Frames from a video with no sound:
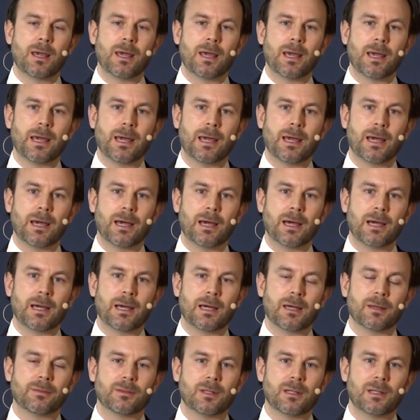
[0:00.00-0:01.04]

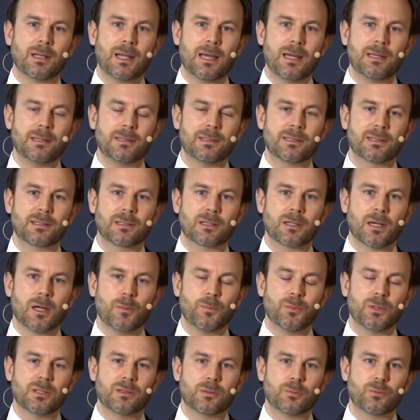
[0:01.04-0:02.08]
And the last
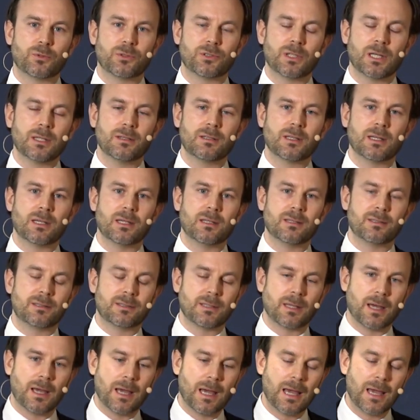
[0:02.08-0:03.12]
company to present is
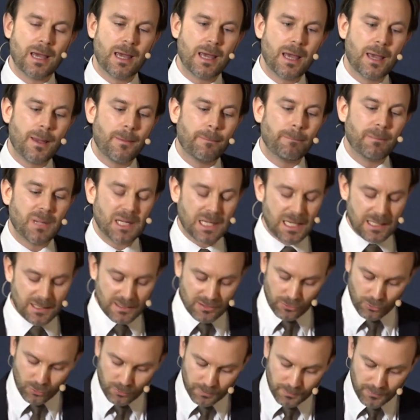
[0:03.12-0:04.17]

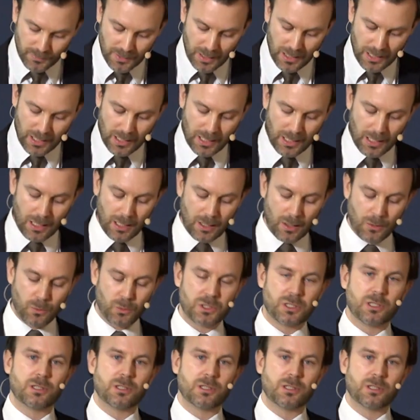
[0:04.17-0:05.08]
Minesto, which